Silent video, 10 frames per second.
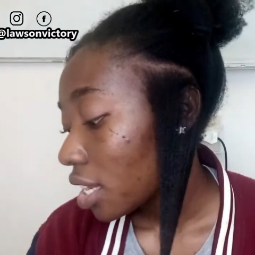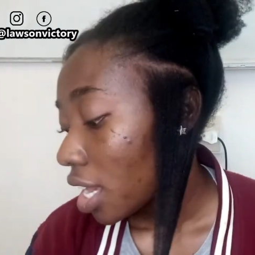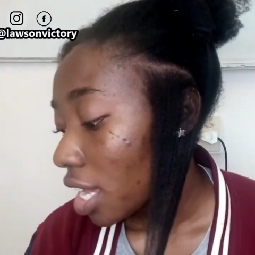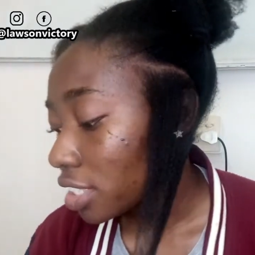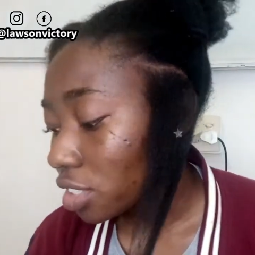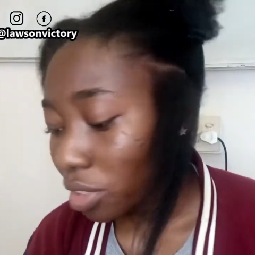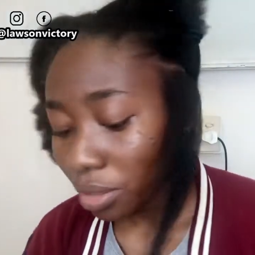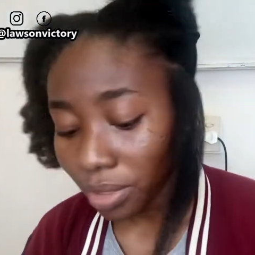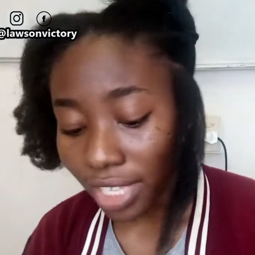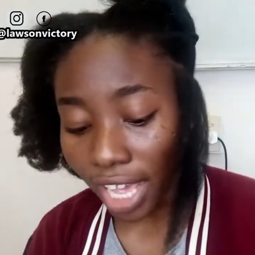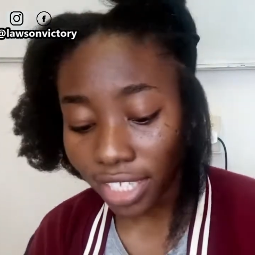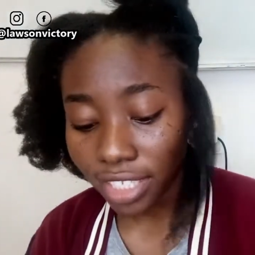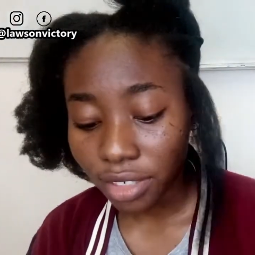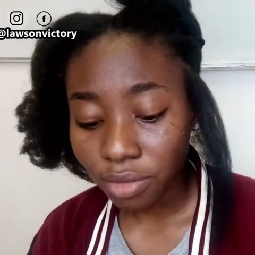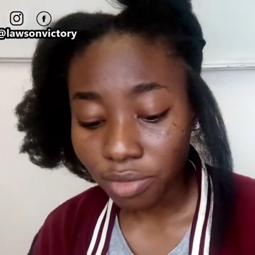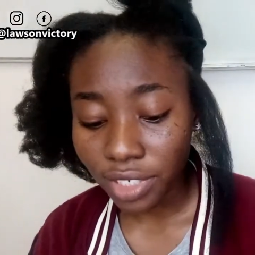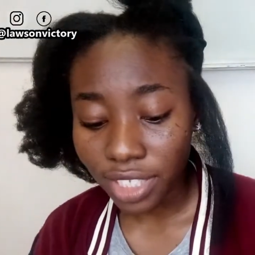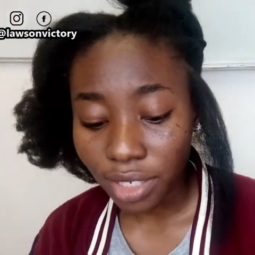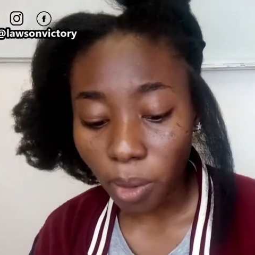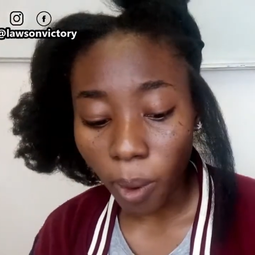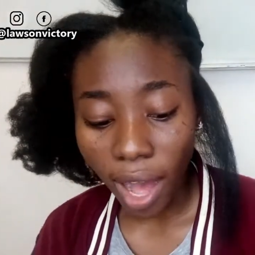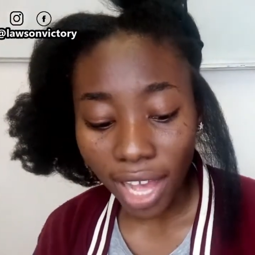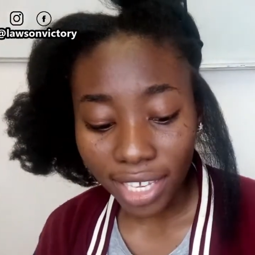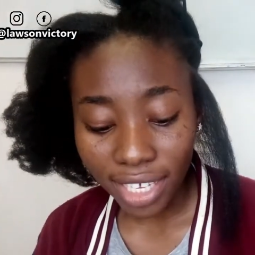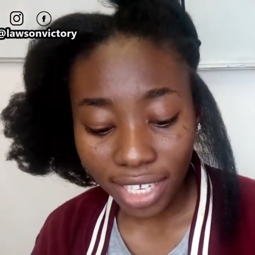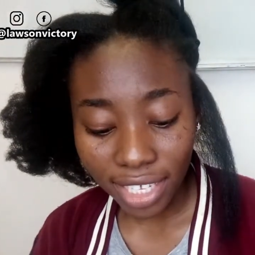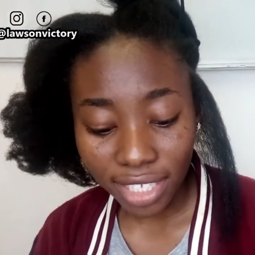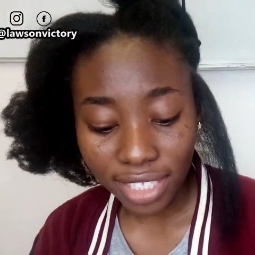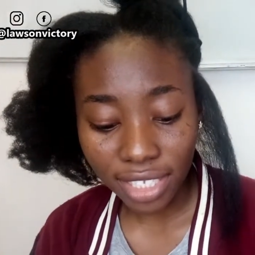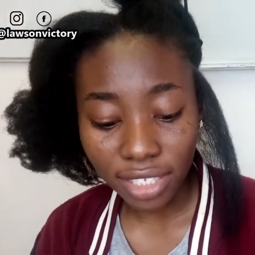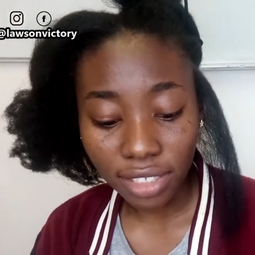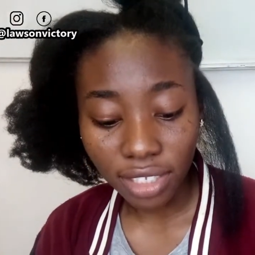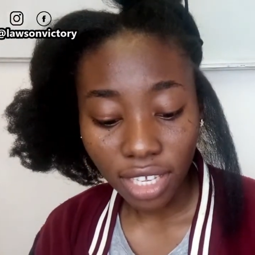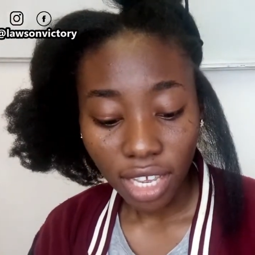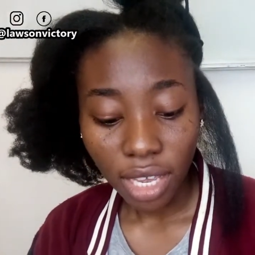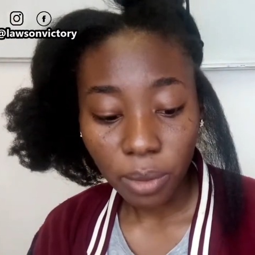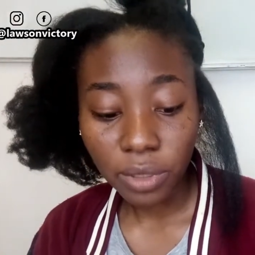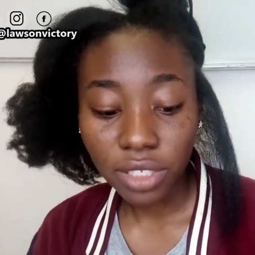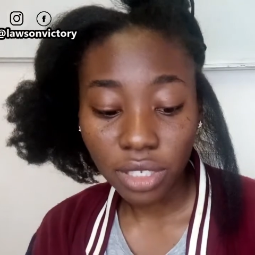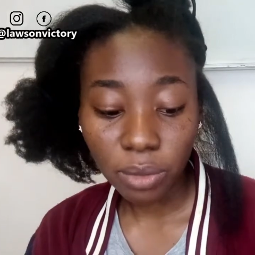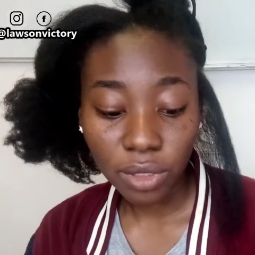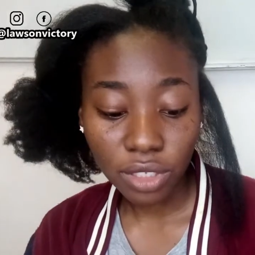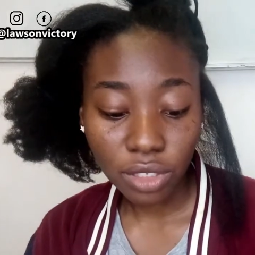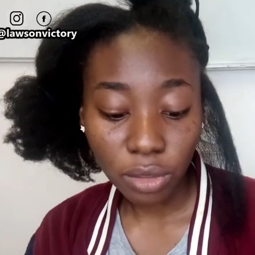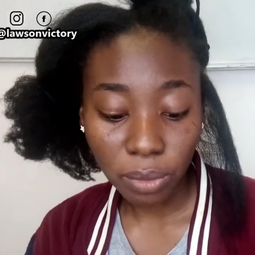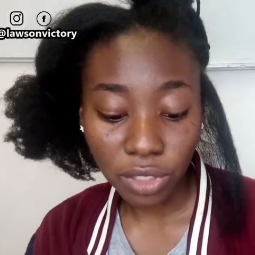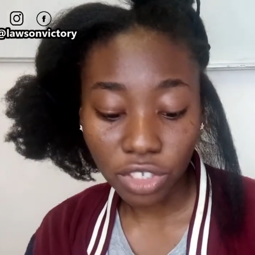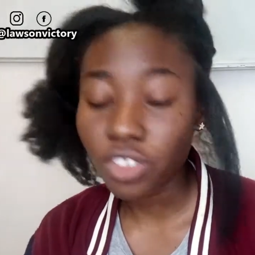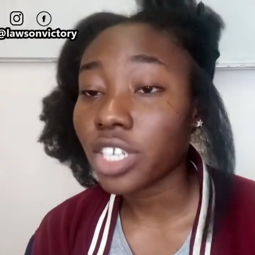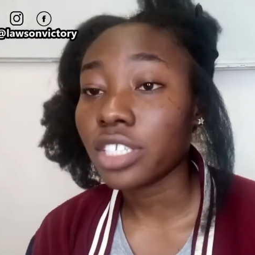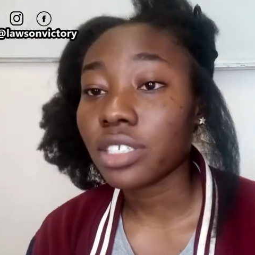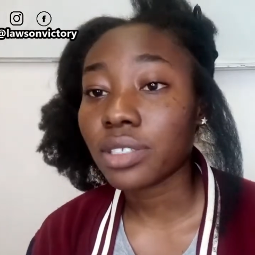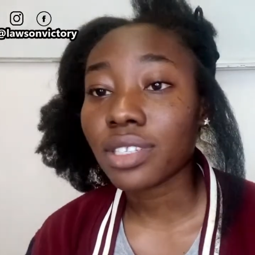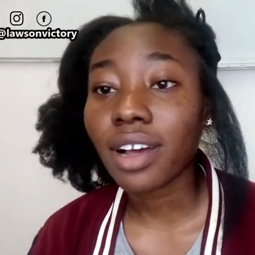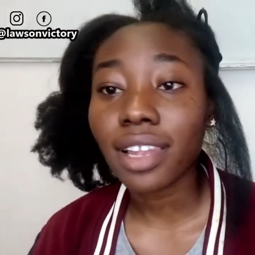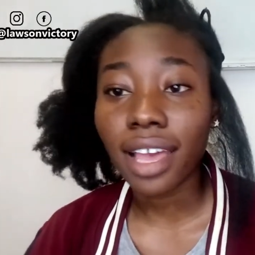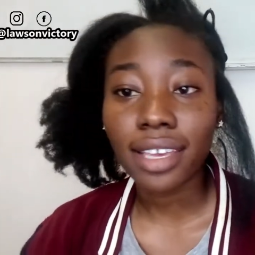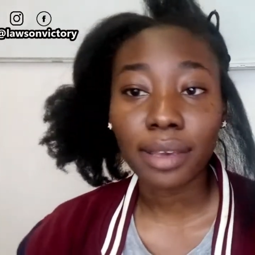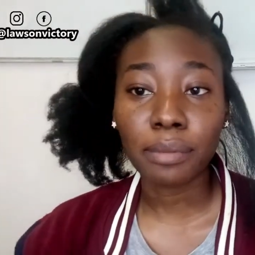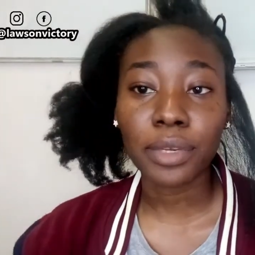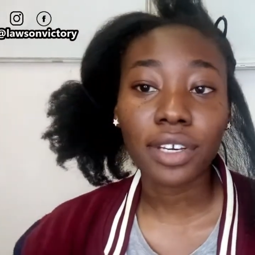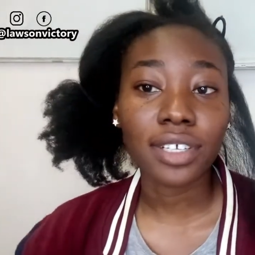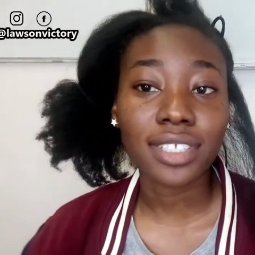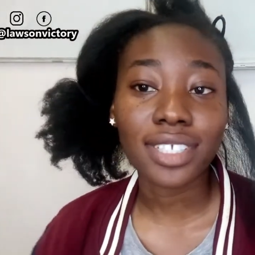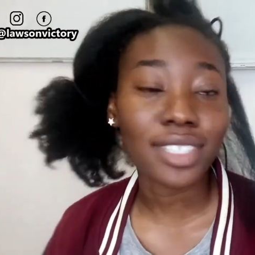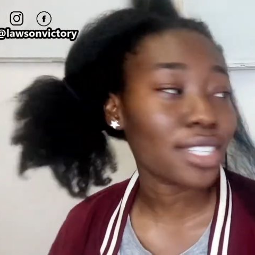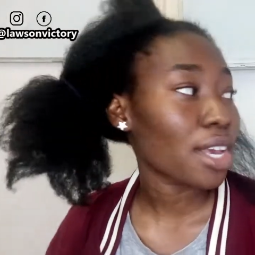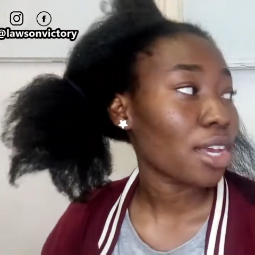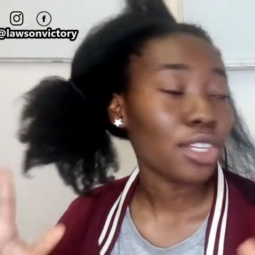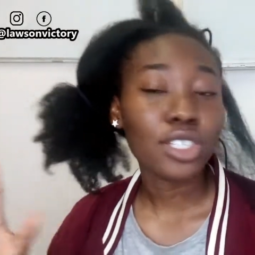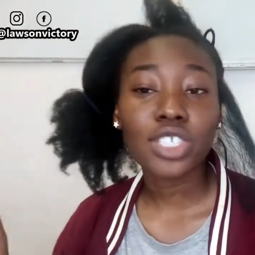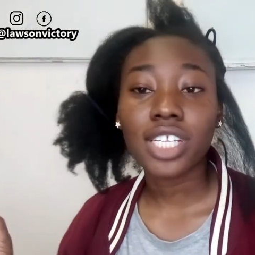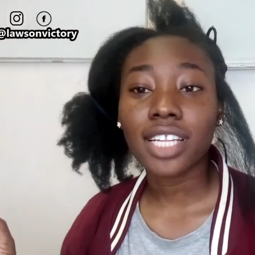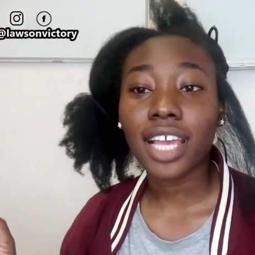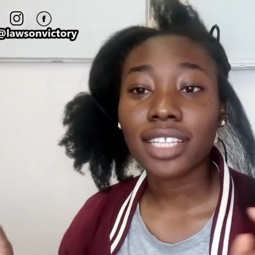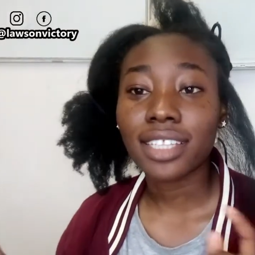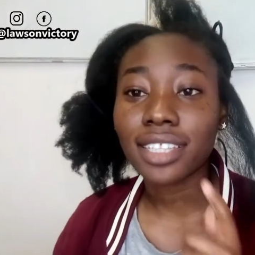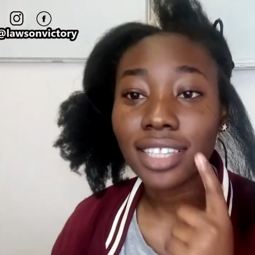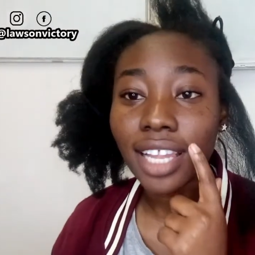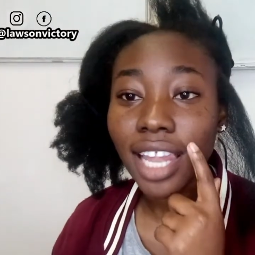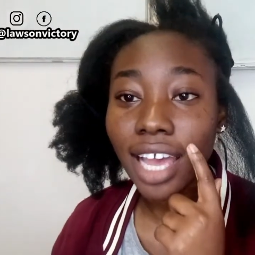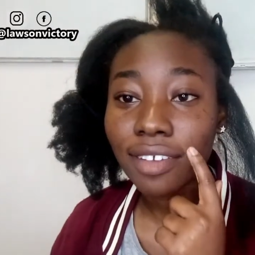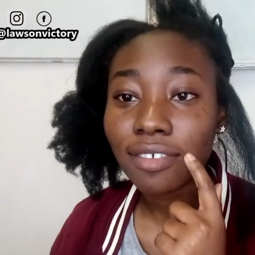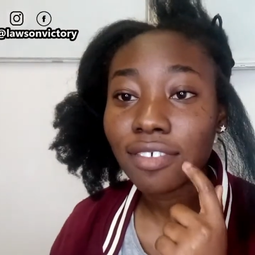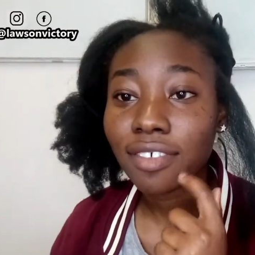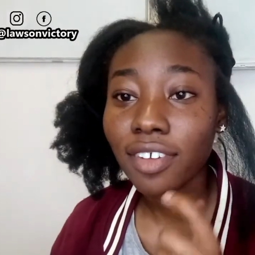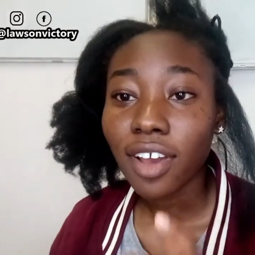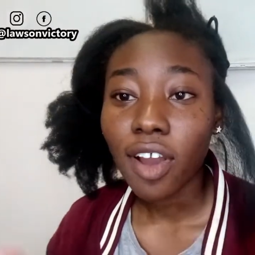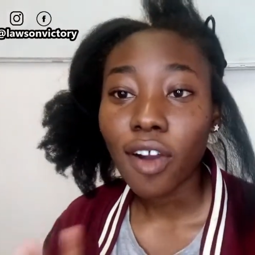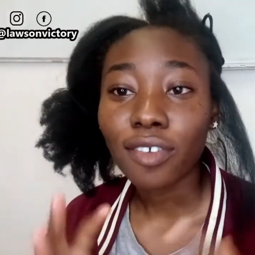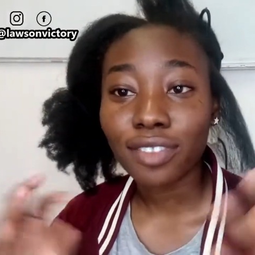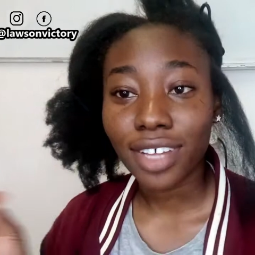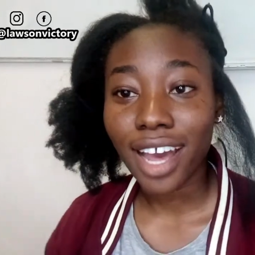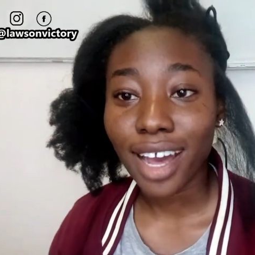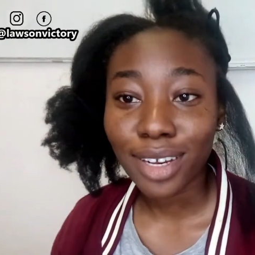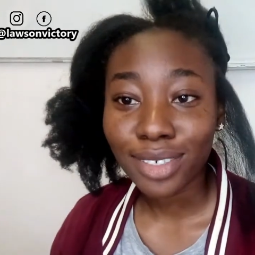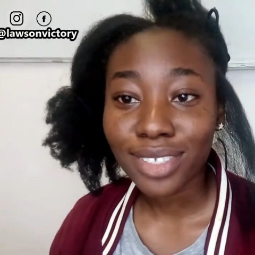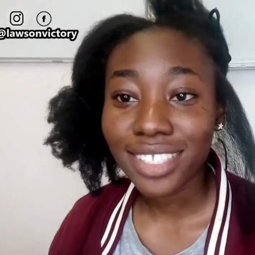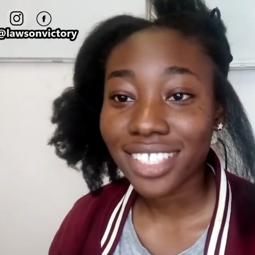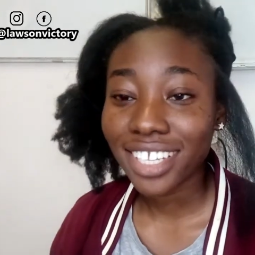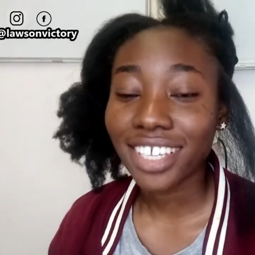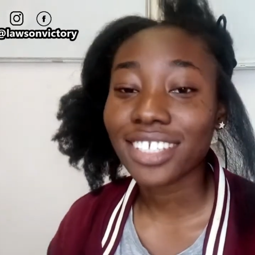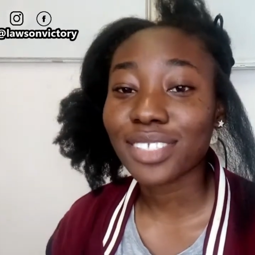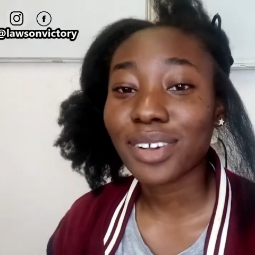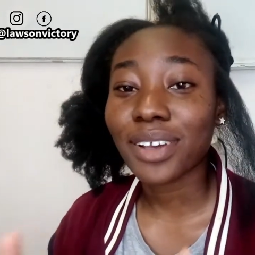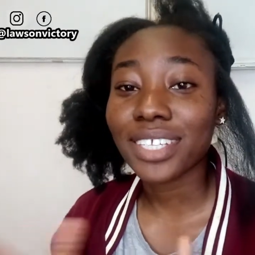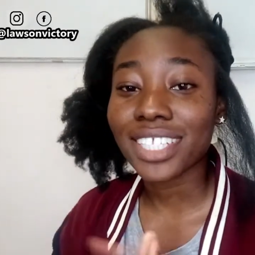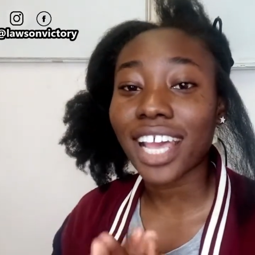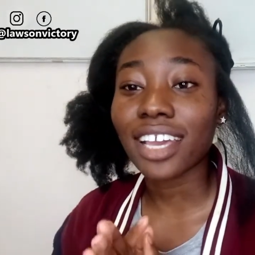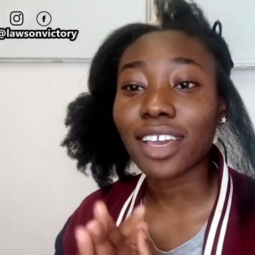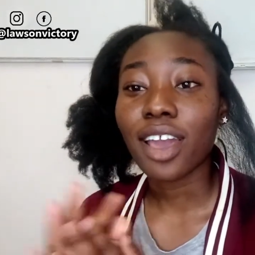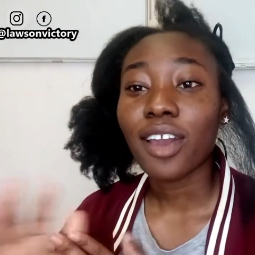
and so he was acting really quiet, and it was super strange. It's unlike him because he's usually like the life of the house. He's like